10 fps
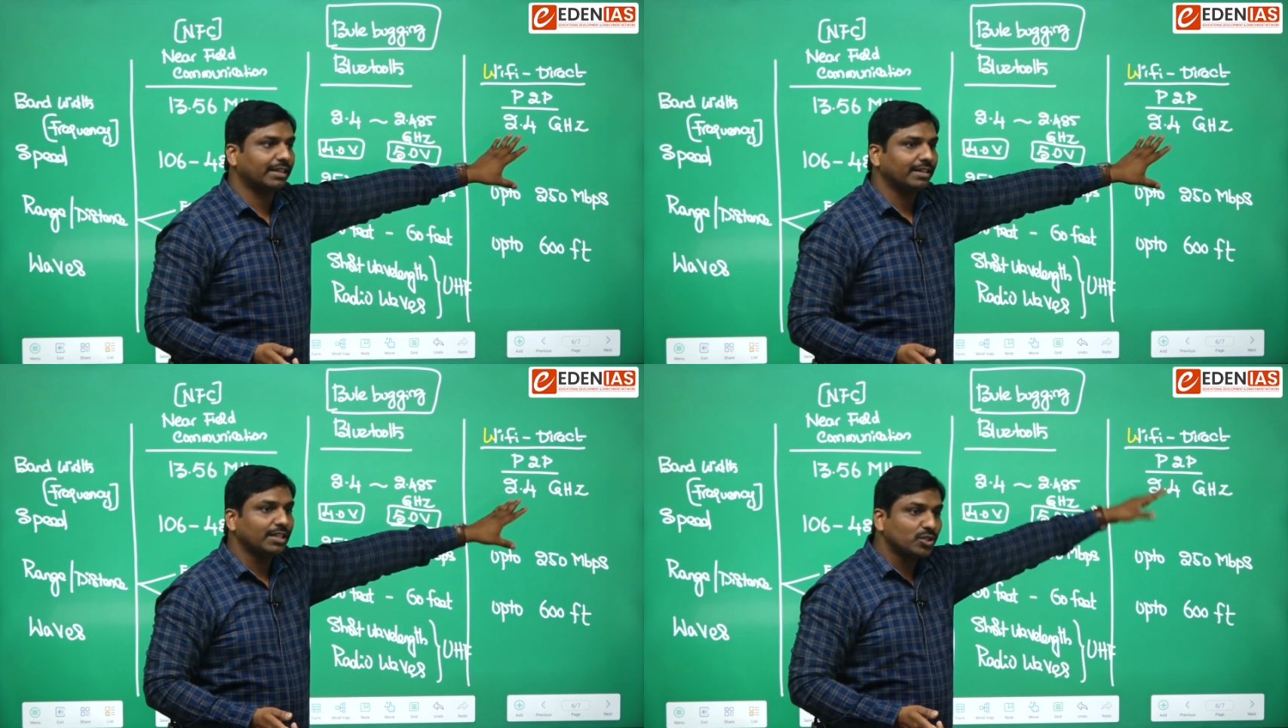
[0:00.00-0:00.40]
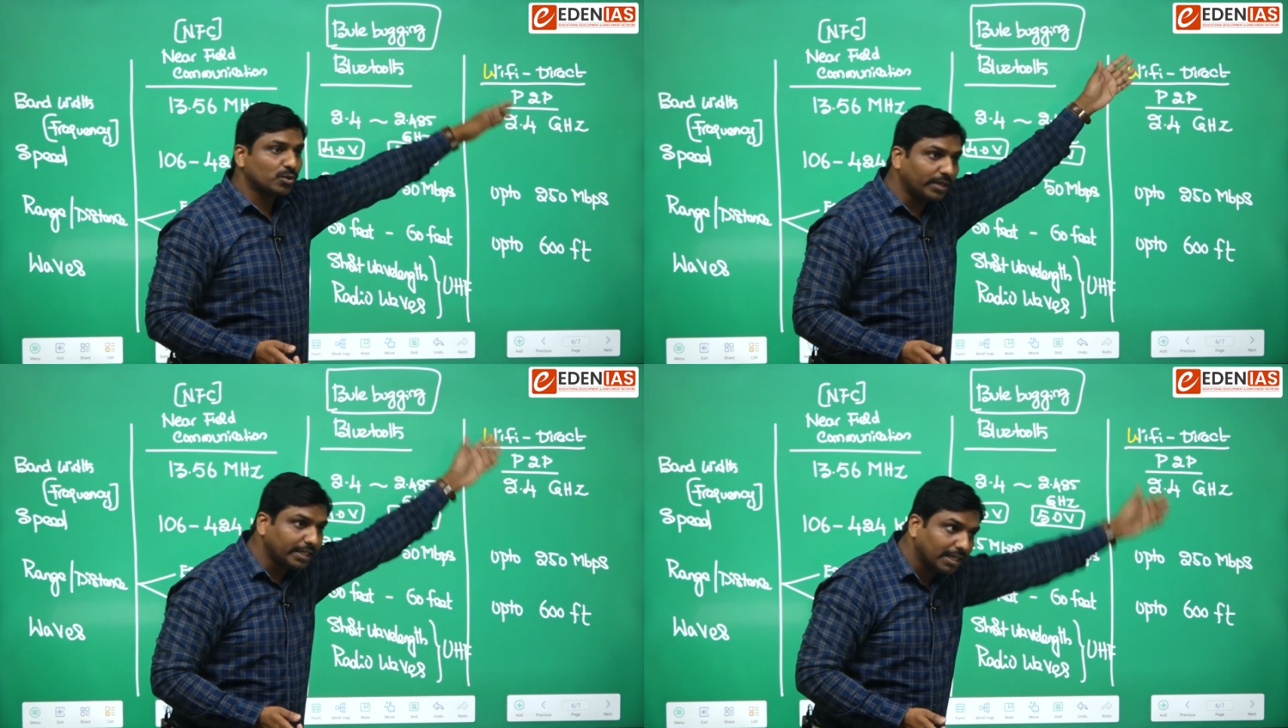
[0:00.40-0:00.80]
So
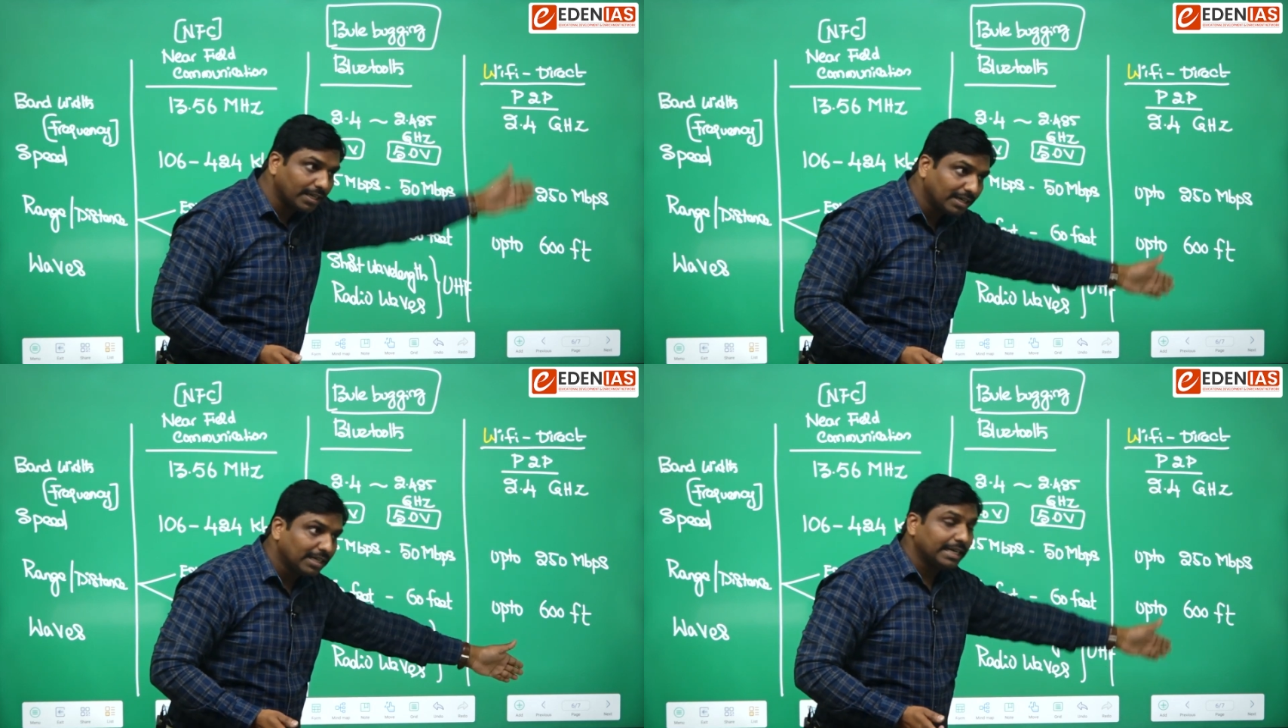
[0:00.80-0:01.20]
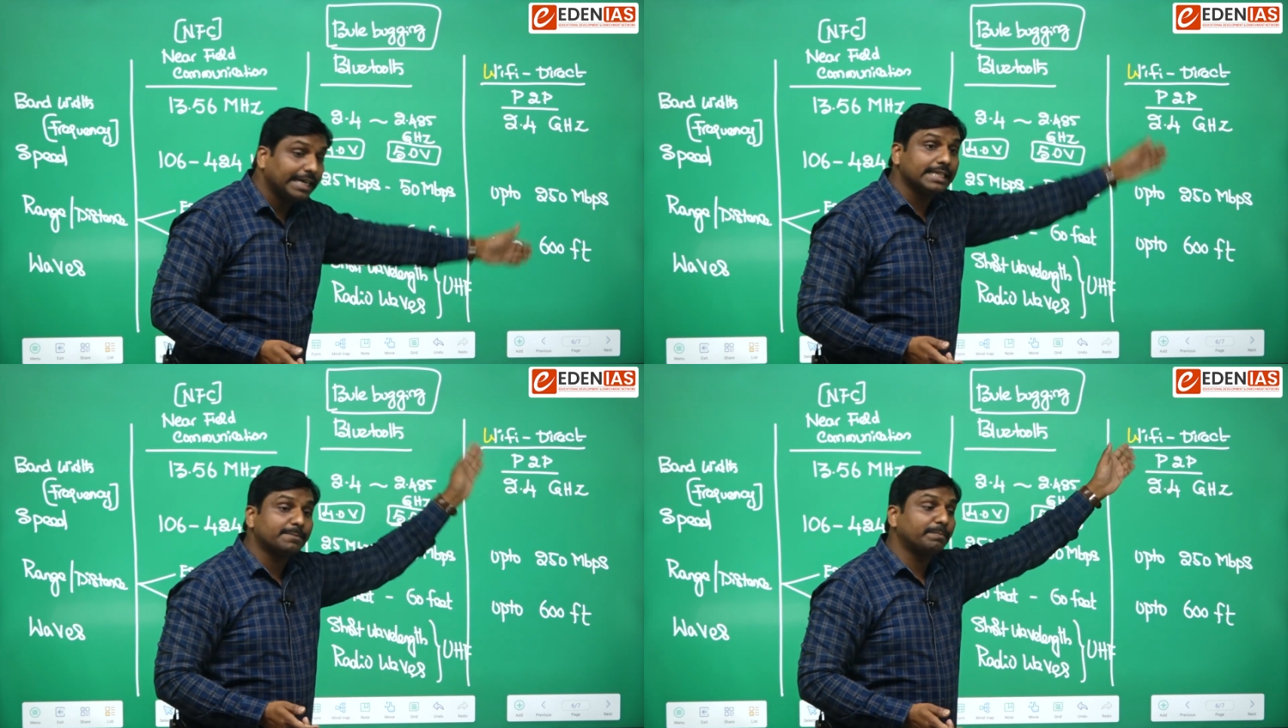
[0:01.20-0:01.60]
here it is
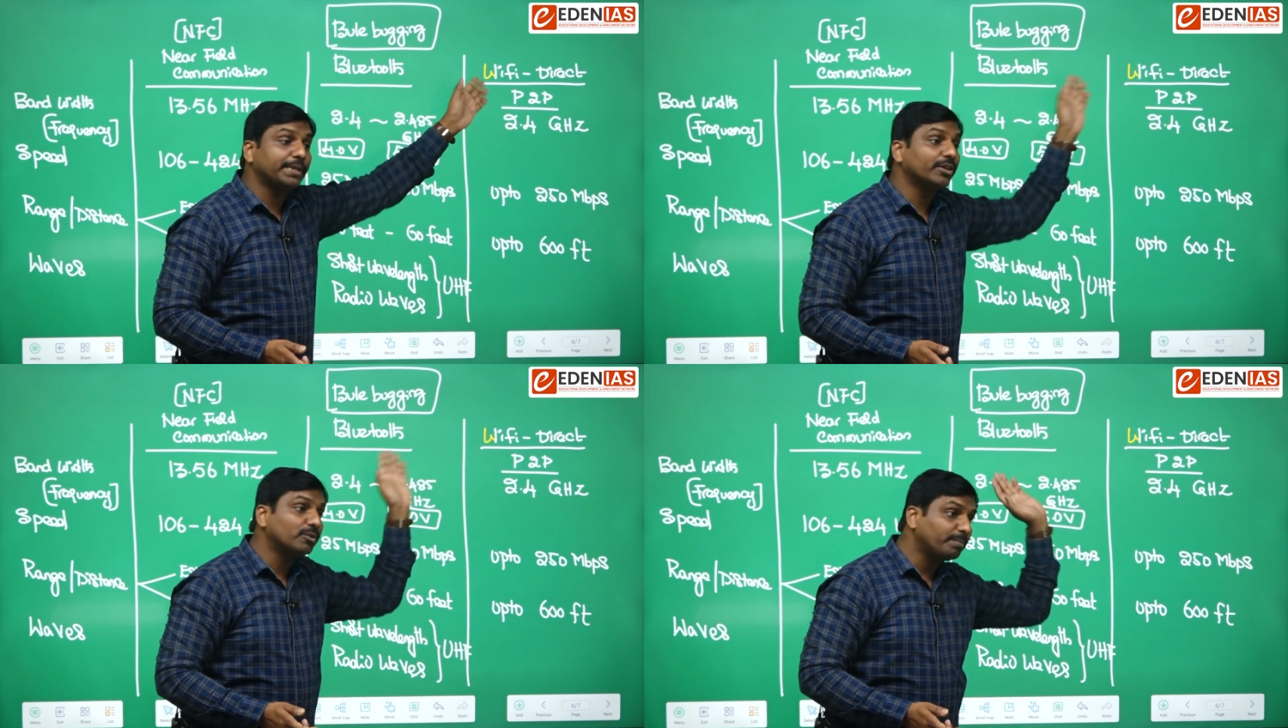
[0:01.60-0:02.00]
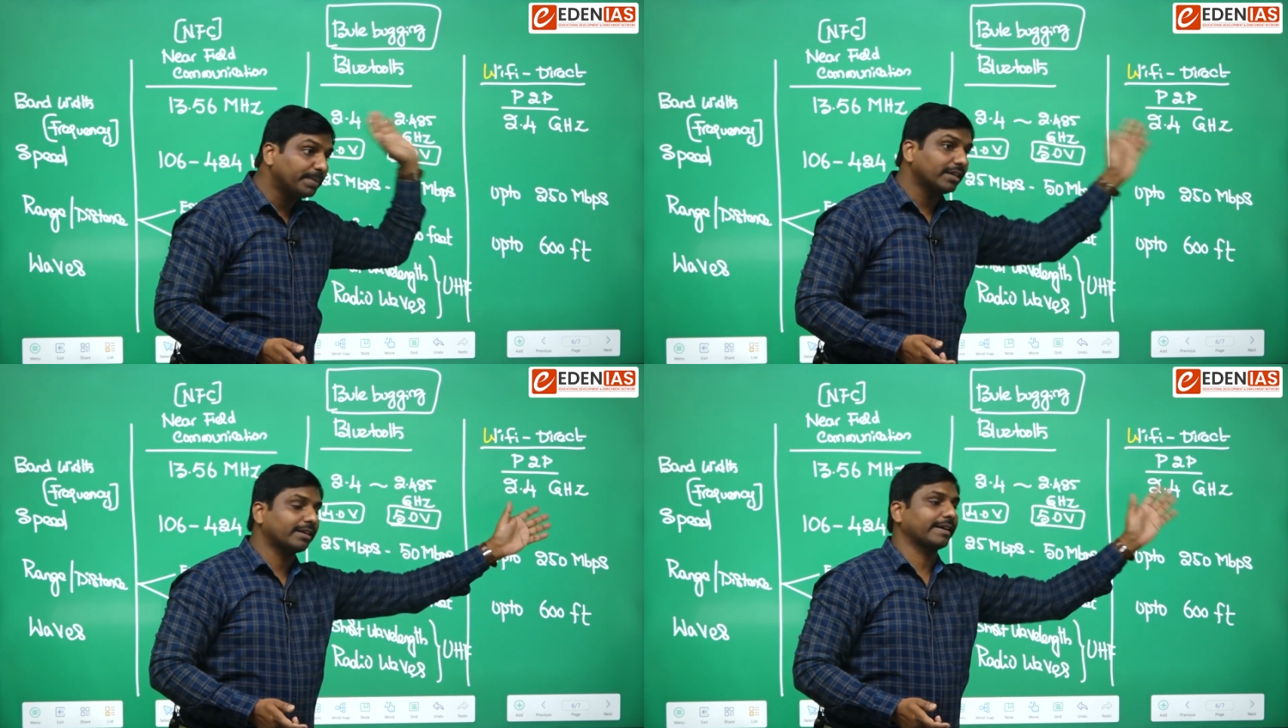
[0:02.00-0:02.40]
peer-to-peer
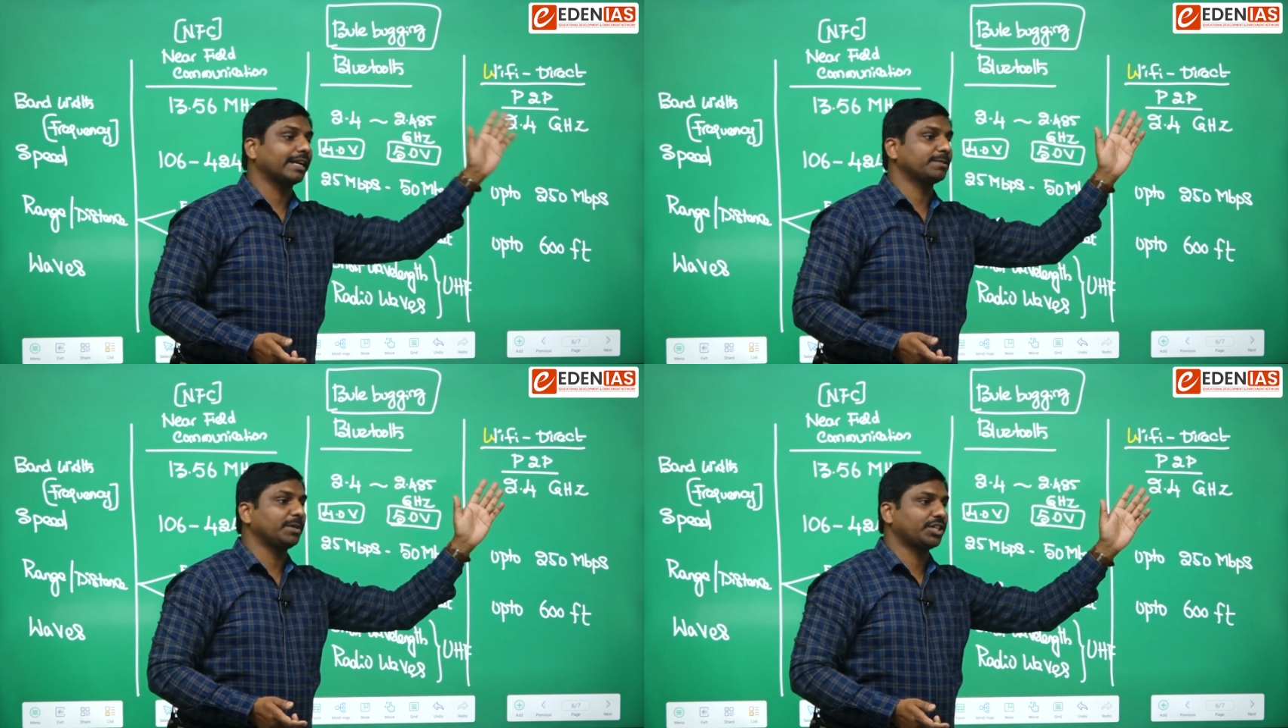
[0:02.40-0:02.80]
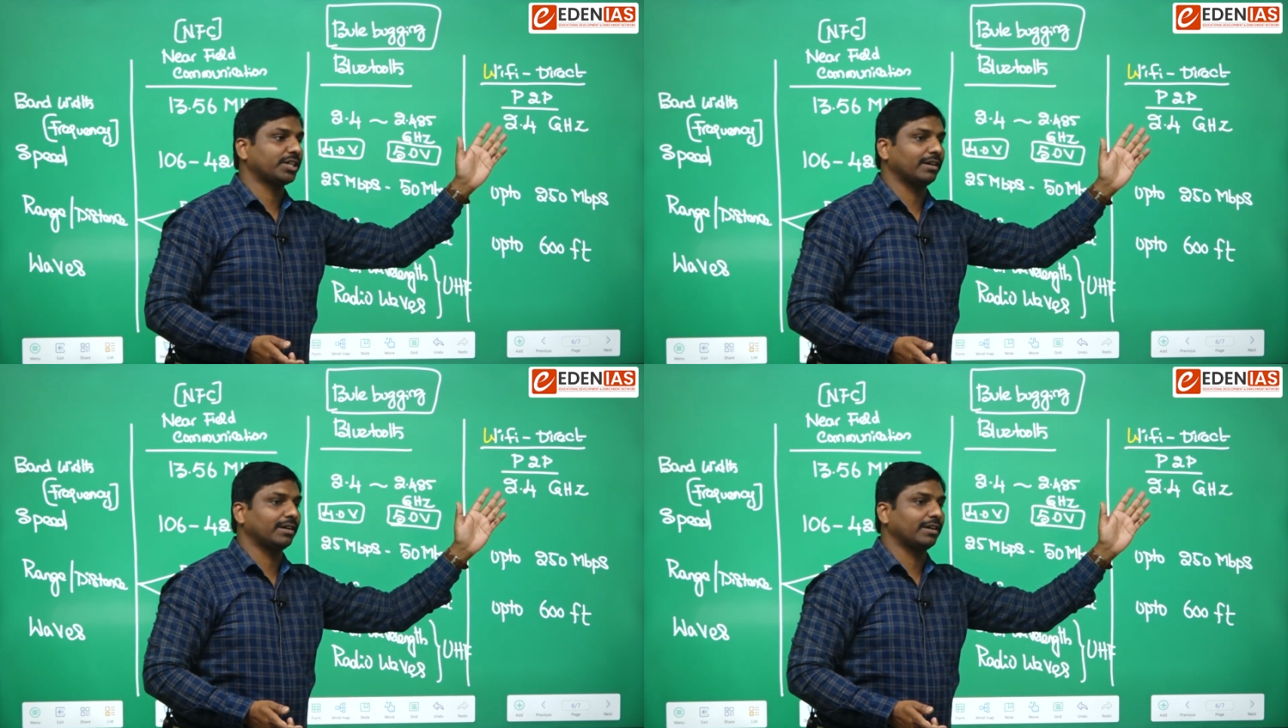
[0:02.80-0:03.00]
transmission.